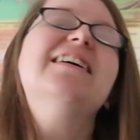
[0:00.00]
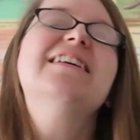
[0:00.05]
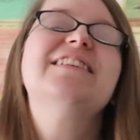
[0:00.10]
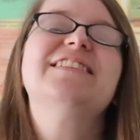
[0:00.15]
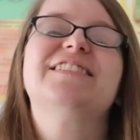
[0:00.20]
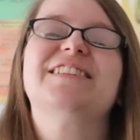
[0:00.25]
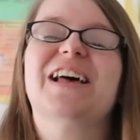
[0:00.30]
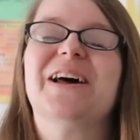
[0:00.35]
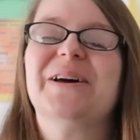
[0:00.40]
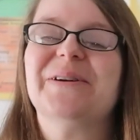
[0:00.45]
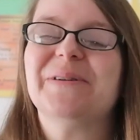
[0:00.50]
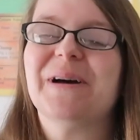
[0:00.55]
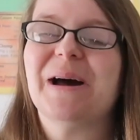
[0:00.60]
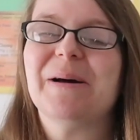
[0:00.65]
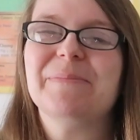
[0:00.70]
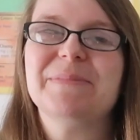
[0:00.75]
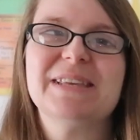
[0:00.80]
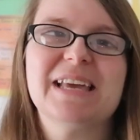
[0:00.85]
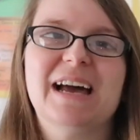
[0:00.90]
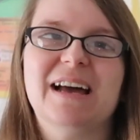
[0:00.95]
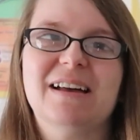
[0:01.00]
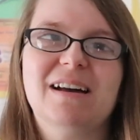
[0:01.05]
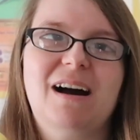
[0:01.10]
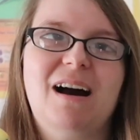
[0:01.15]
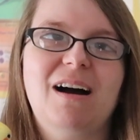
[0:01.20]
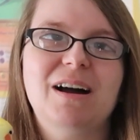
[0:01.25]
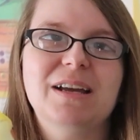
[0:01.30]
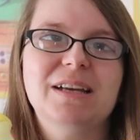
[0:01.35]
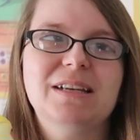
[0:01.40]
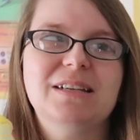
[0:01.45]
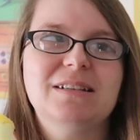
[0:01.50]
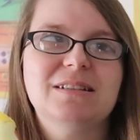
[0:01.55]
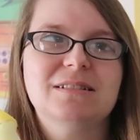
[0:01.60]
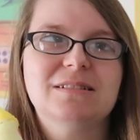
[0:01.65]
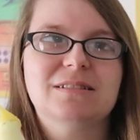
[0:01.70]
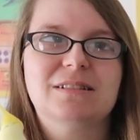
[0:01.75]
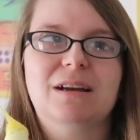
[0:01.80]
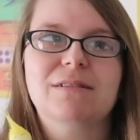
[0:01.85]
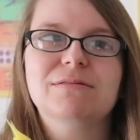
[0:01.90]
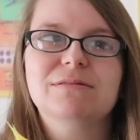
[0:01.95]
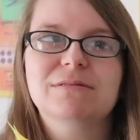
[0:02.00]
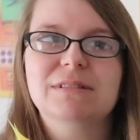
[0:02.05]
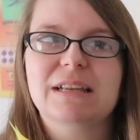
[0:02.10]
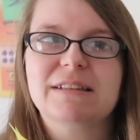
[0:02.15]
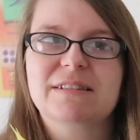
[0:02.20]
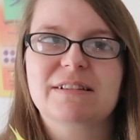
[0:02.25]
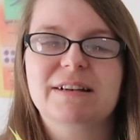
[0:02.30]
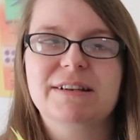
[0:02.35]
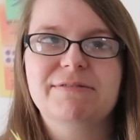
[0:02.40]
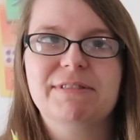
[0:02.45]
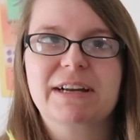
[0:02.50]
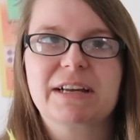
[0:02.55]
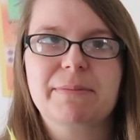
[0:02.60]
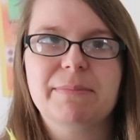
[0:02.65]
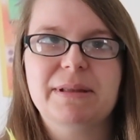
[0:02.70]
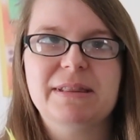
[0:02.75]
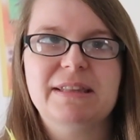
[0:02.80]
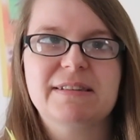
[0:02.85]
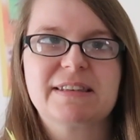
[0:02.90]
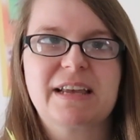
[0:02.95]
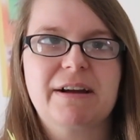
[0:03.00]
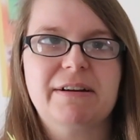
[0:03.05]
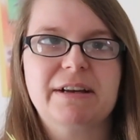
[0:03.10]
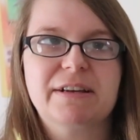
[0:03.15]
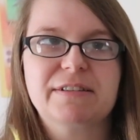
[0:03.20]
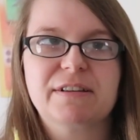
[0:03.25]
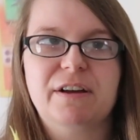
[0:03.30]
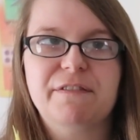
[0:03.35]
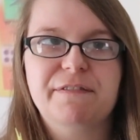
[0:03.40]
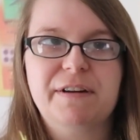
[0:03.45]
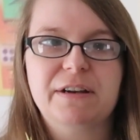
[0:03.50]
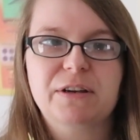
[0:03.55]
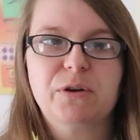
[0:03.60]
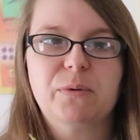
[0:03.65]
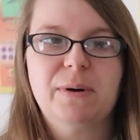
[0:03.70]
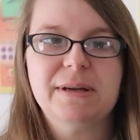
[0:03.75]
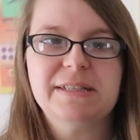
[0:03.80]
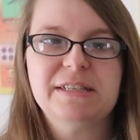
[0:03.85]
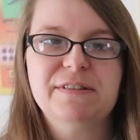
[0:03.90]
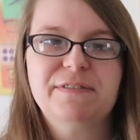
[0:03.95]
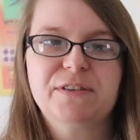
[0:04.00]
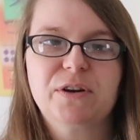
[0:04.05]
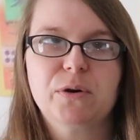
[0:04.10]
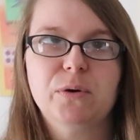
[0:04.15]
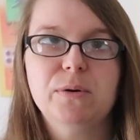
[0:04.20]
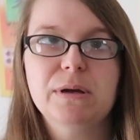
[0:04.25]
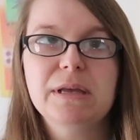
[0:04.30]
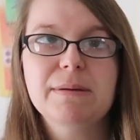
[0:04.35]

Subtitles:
So yeah, I don't necessarily recommend this carrier because I found it quite difficult.